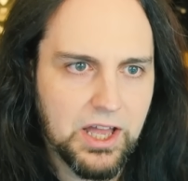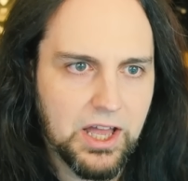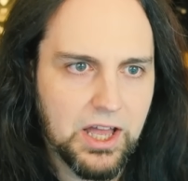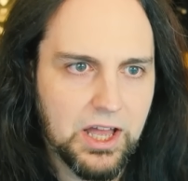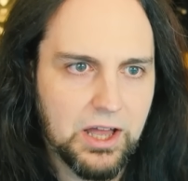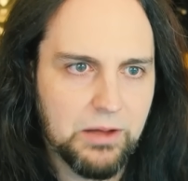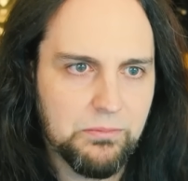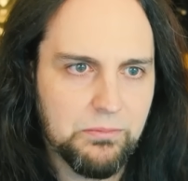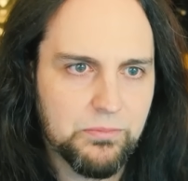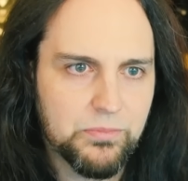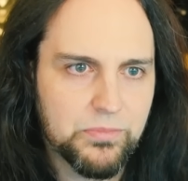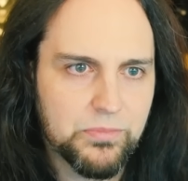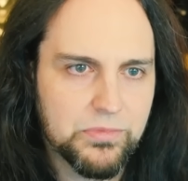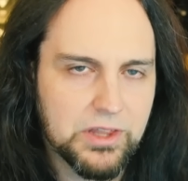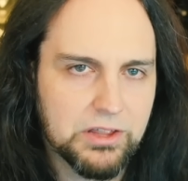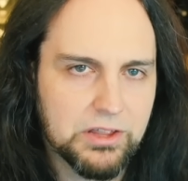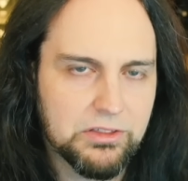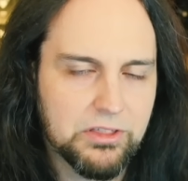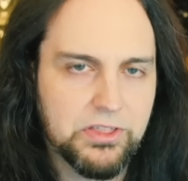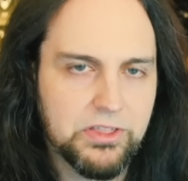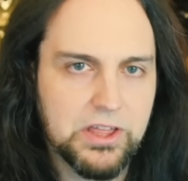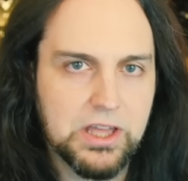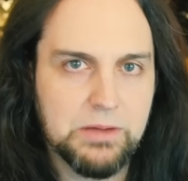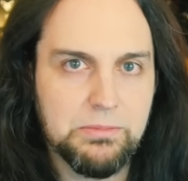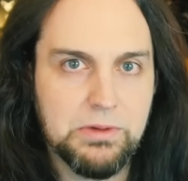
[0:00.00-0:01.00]
Um, now,
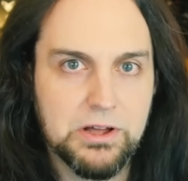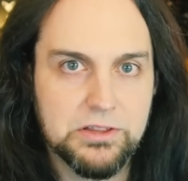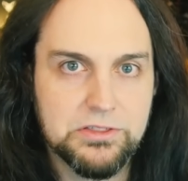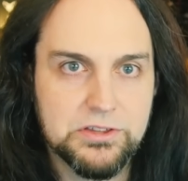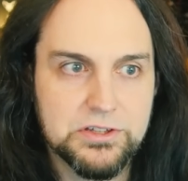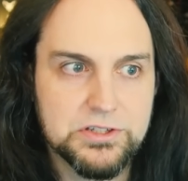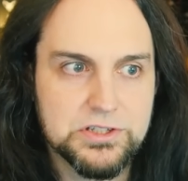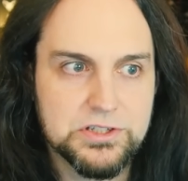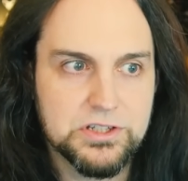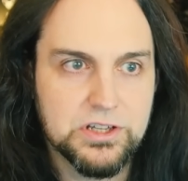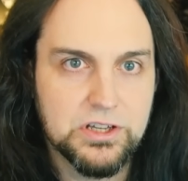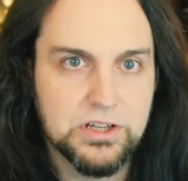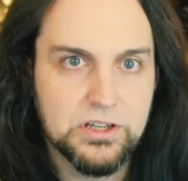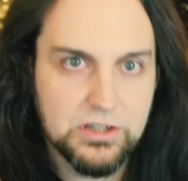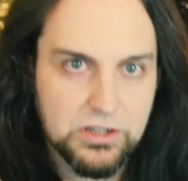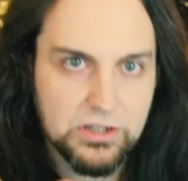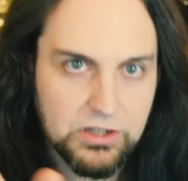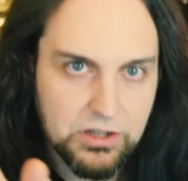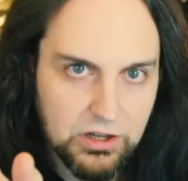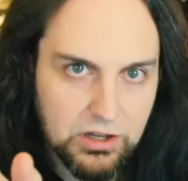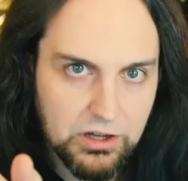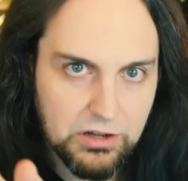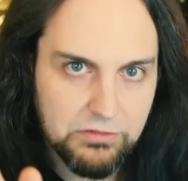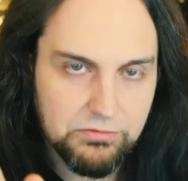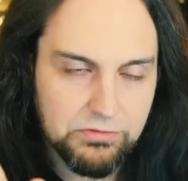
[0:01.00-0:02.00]
the thing about this
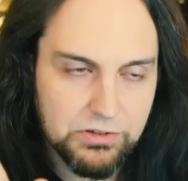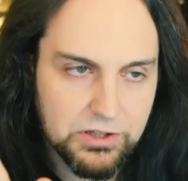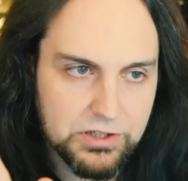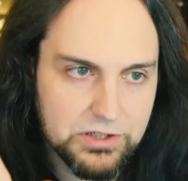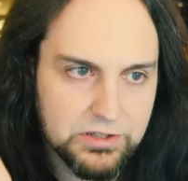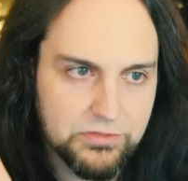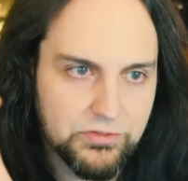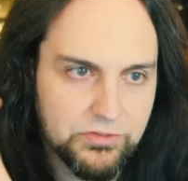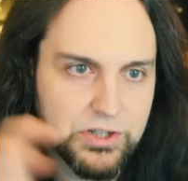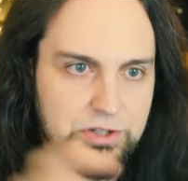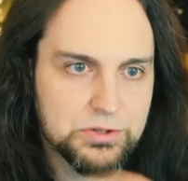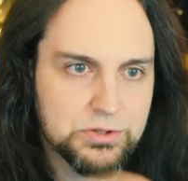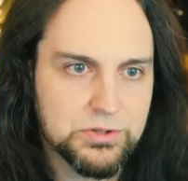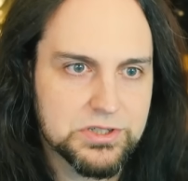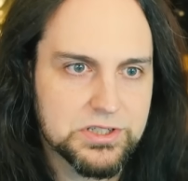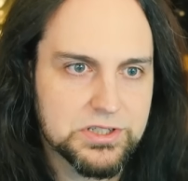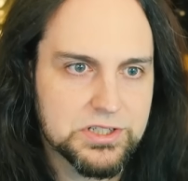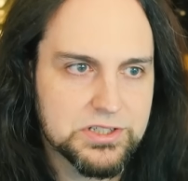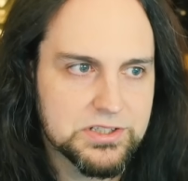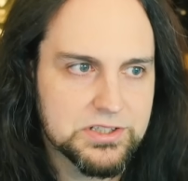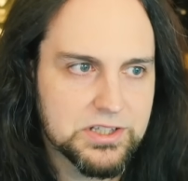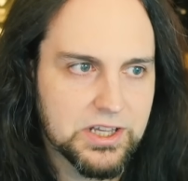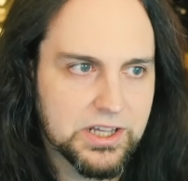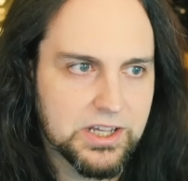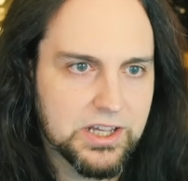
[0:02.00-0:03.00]
conflict of interest
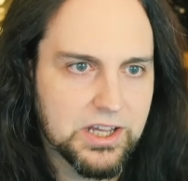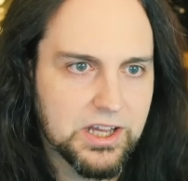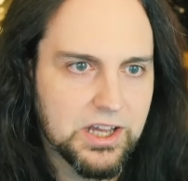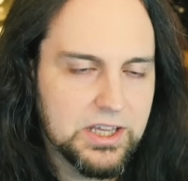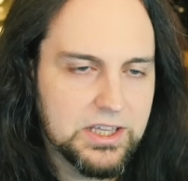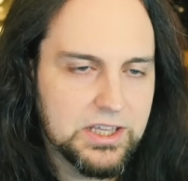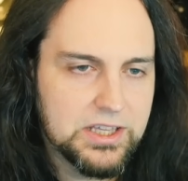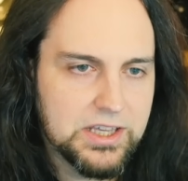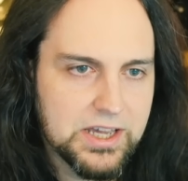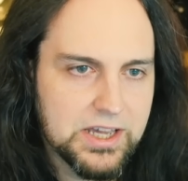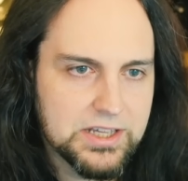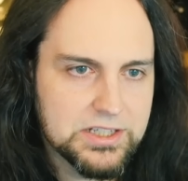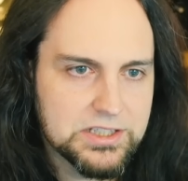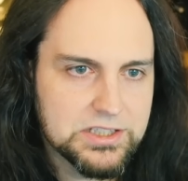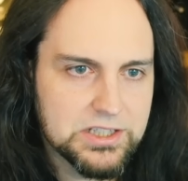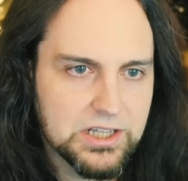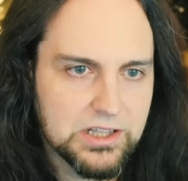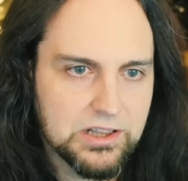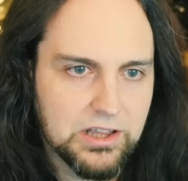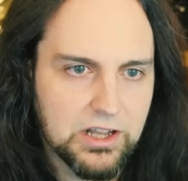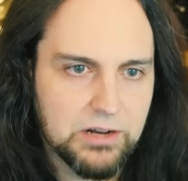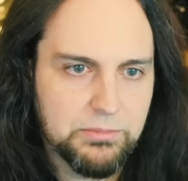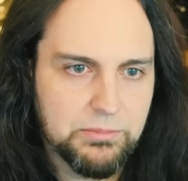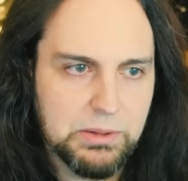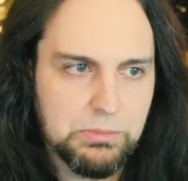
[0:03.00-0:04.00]
is like, yes, a
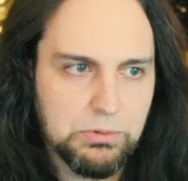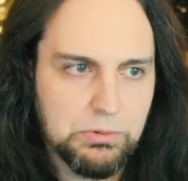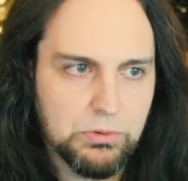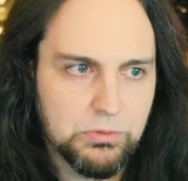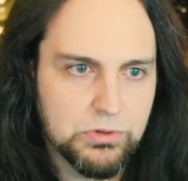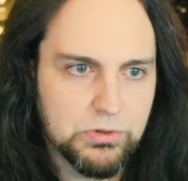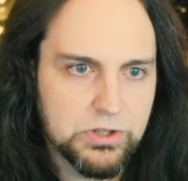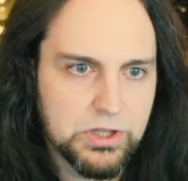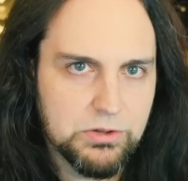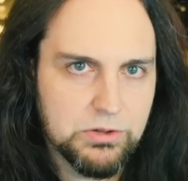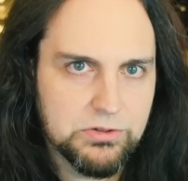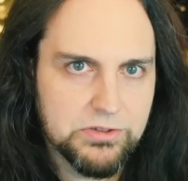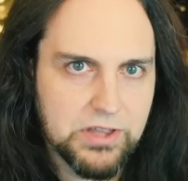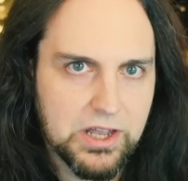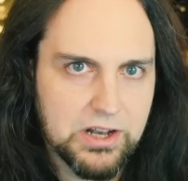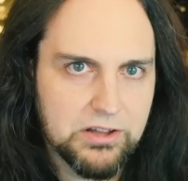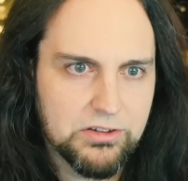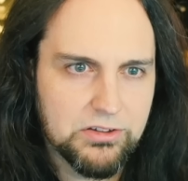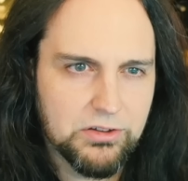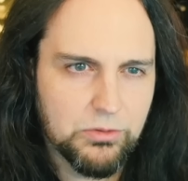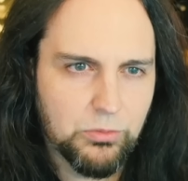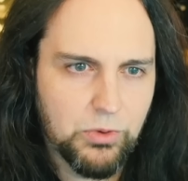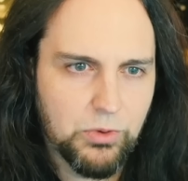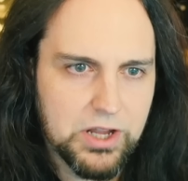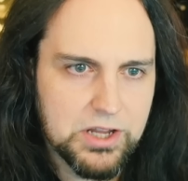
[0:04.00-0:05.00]
lot of people will use that
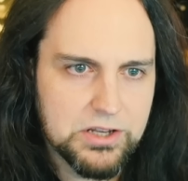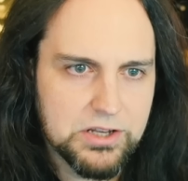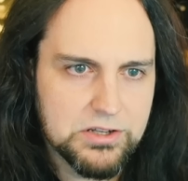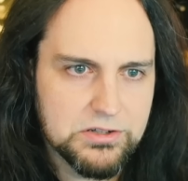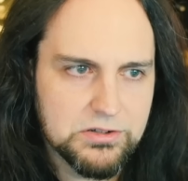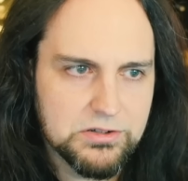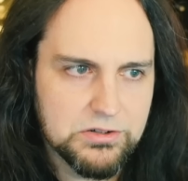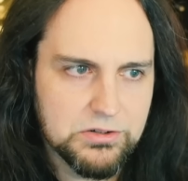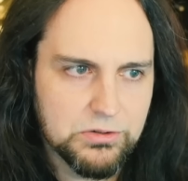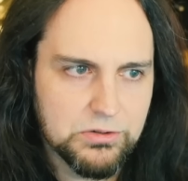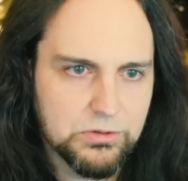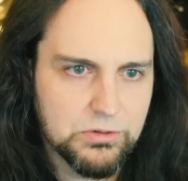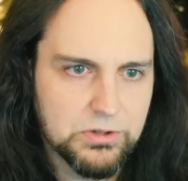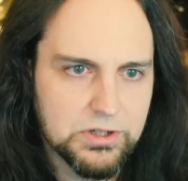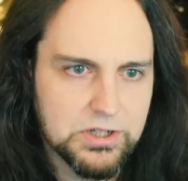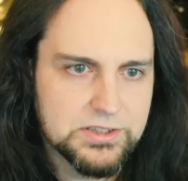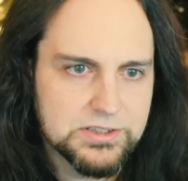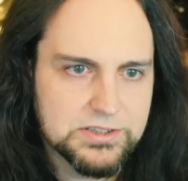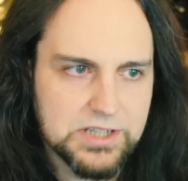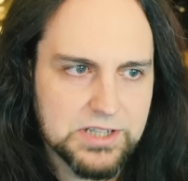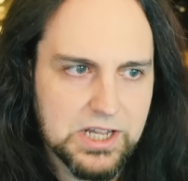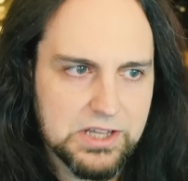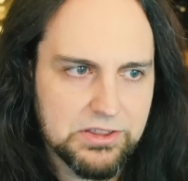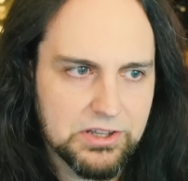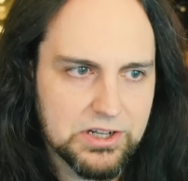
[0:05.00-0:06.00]
as a way to
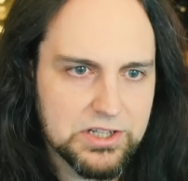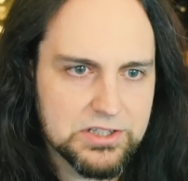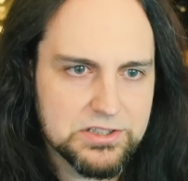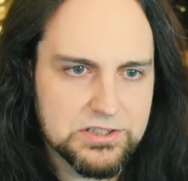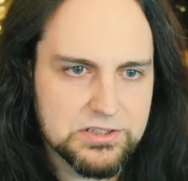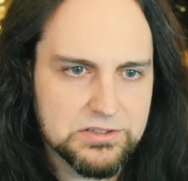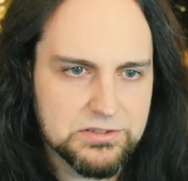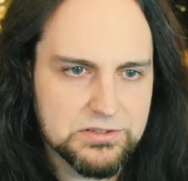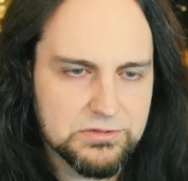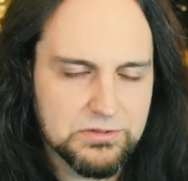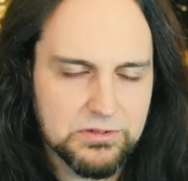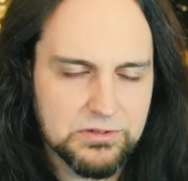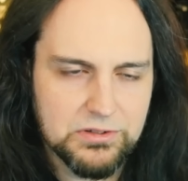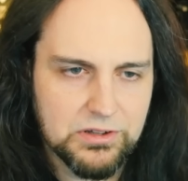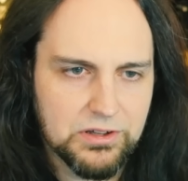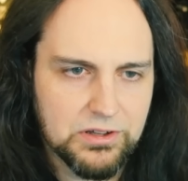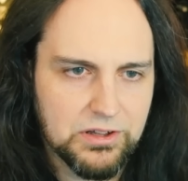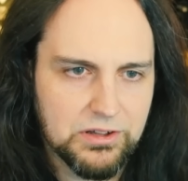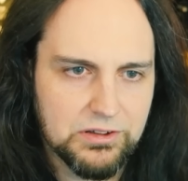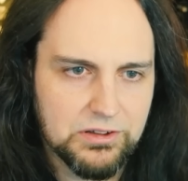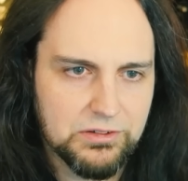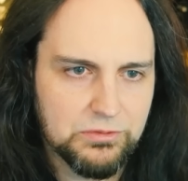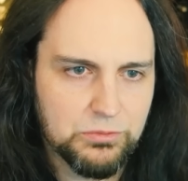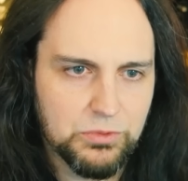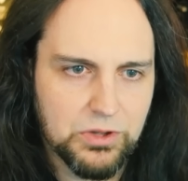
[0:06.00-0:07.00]
say that it's
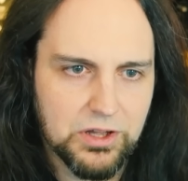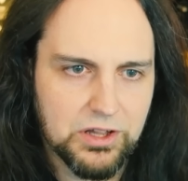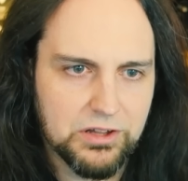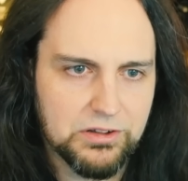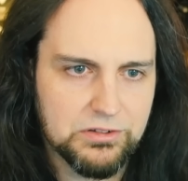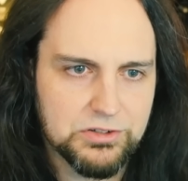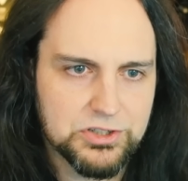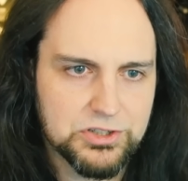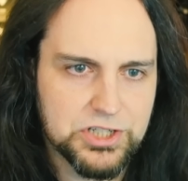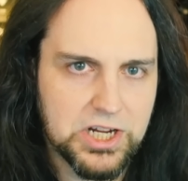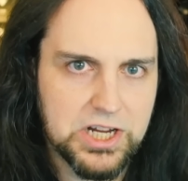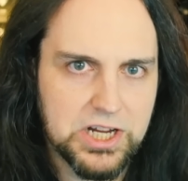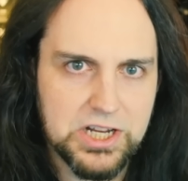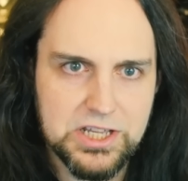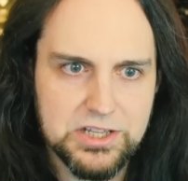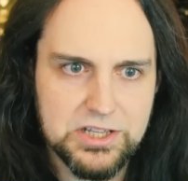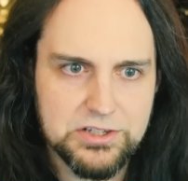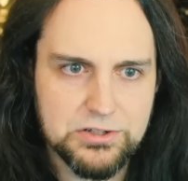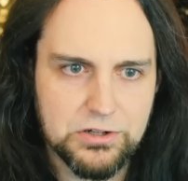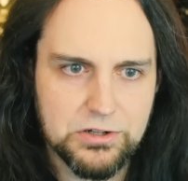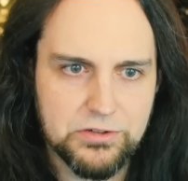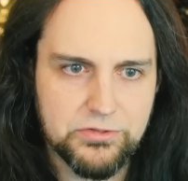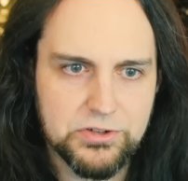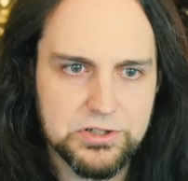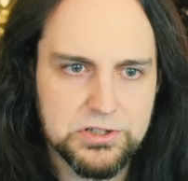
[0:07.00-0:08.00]
a shady
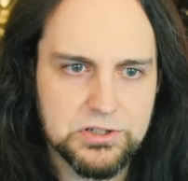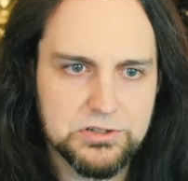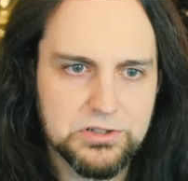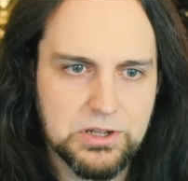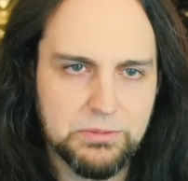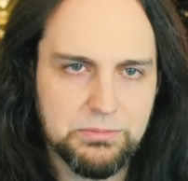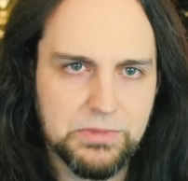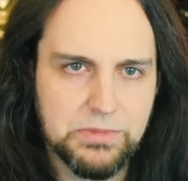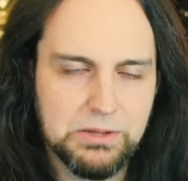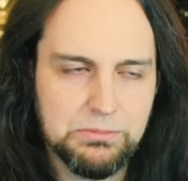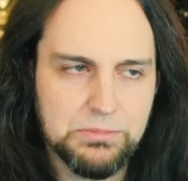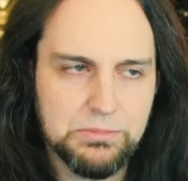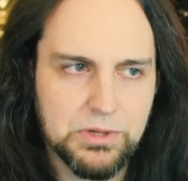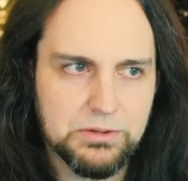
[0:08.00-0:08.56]
service or something.